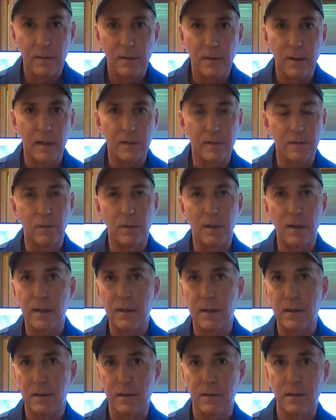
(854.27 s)
That's what I
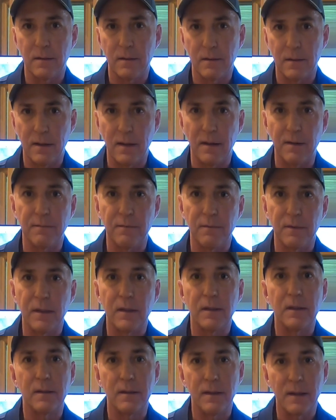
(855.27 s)
hear
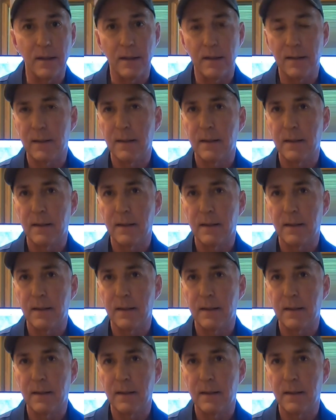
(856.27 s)
every day.